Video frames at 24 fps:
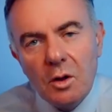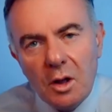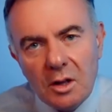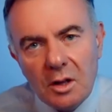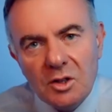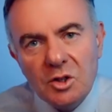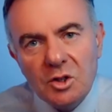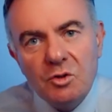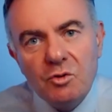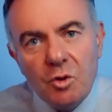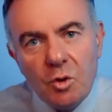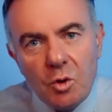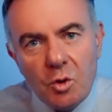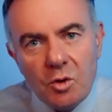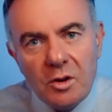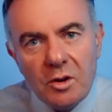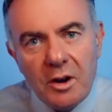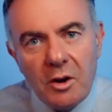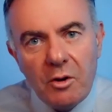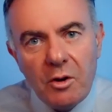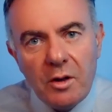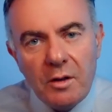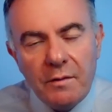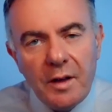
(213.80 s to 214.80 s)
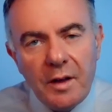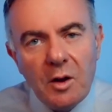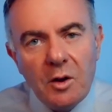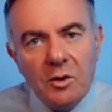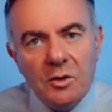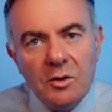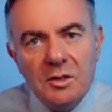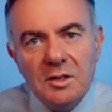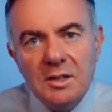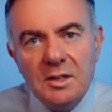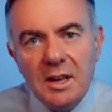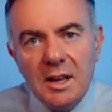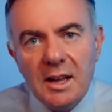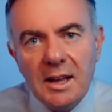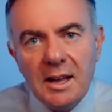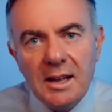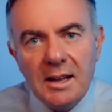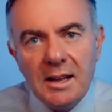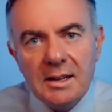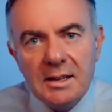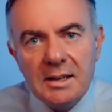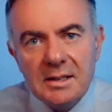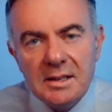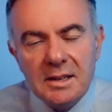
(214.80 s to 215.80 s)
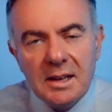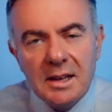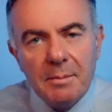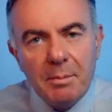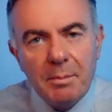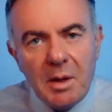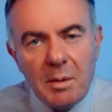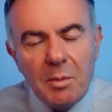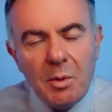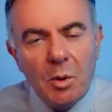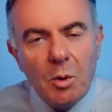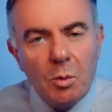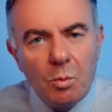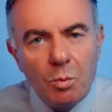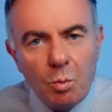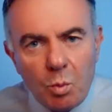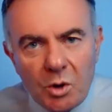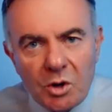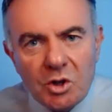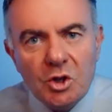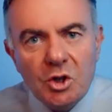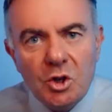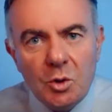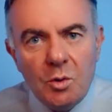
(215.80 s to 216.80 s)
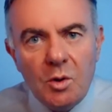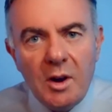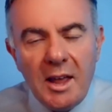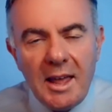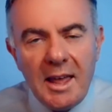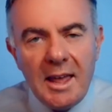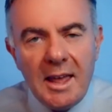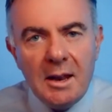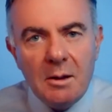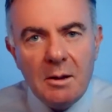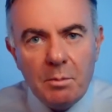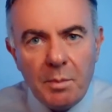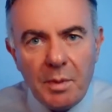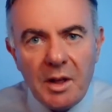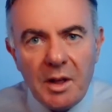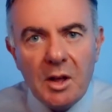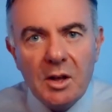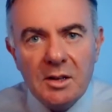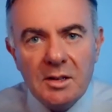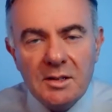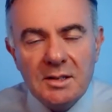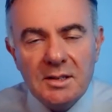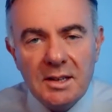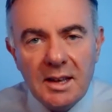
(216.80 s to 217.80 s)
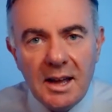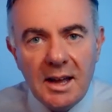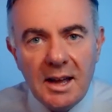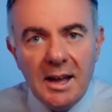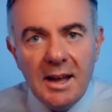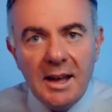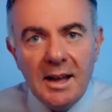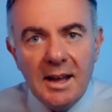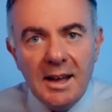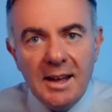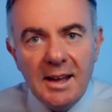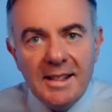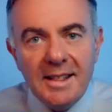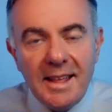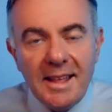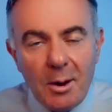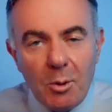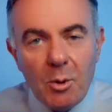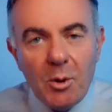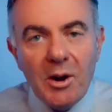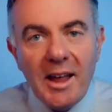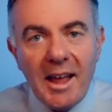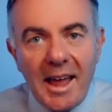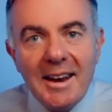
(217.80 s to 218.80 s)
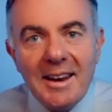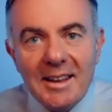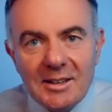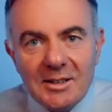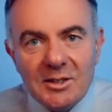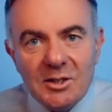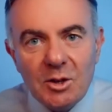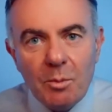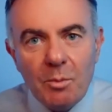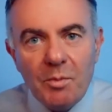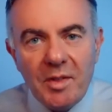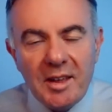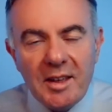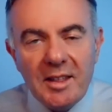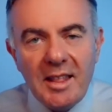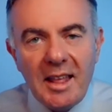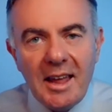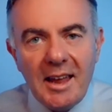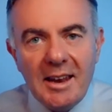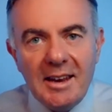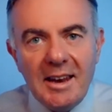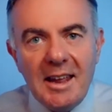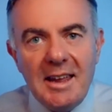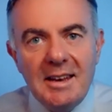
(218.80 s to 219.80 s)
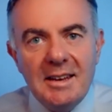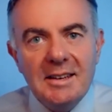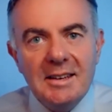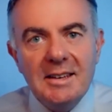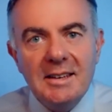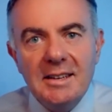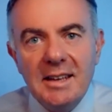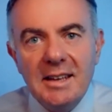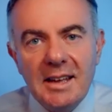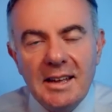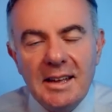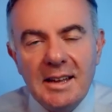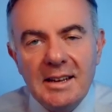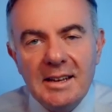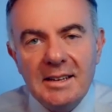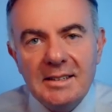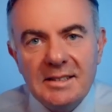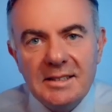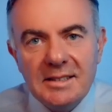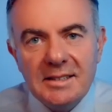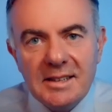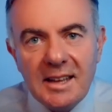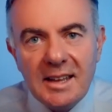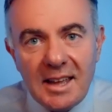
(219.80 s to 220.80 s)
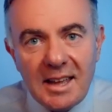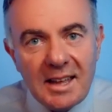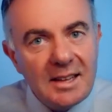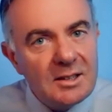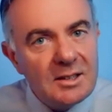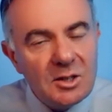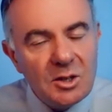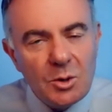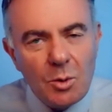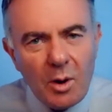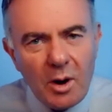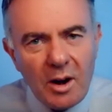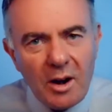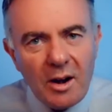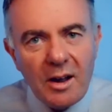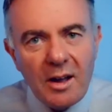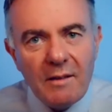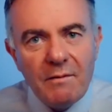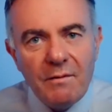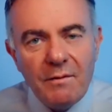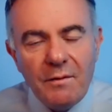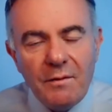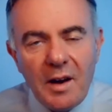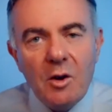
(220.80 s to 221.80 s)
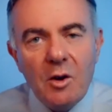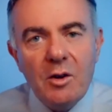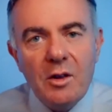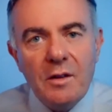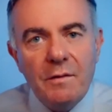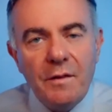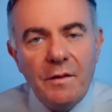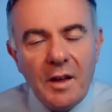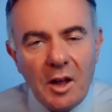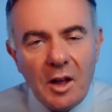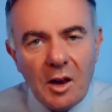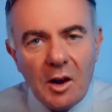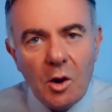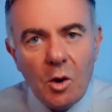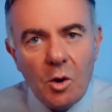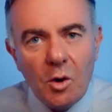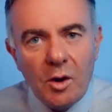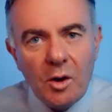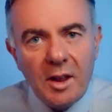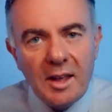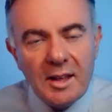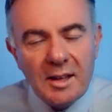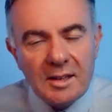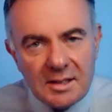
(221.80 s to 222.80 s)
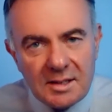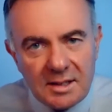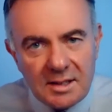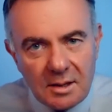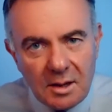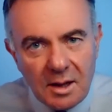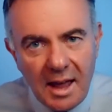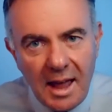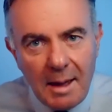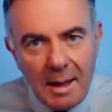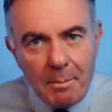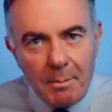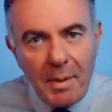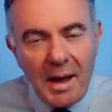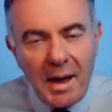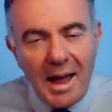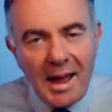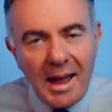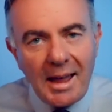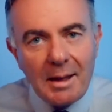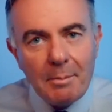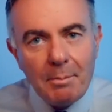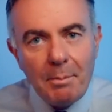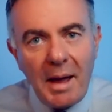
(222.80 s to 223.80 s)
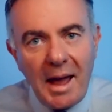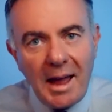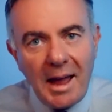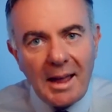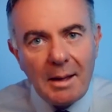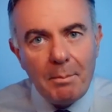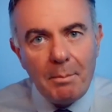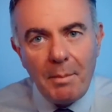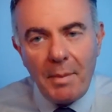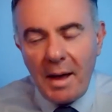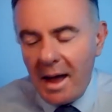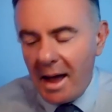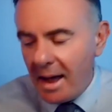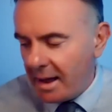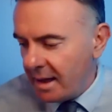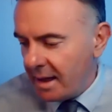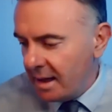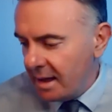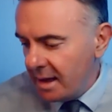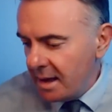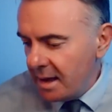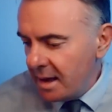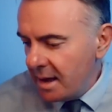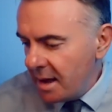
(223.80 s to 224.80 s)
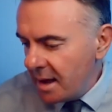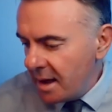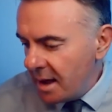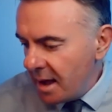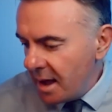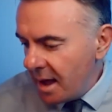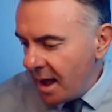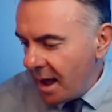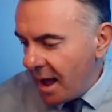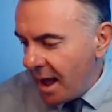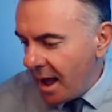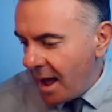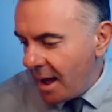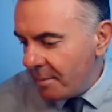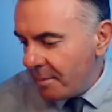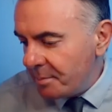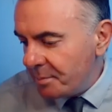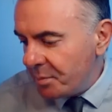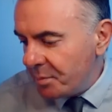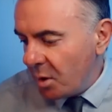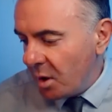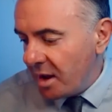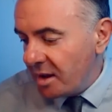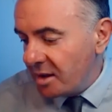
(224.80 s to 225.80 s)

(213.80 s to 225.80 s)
extraordinary figures, and people were tuning in because they were getting something they needed. And kids, who are a very fickle audience, came back and back and back. In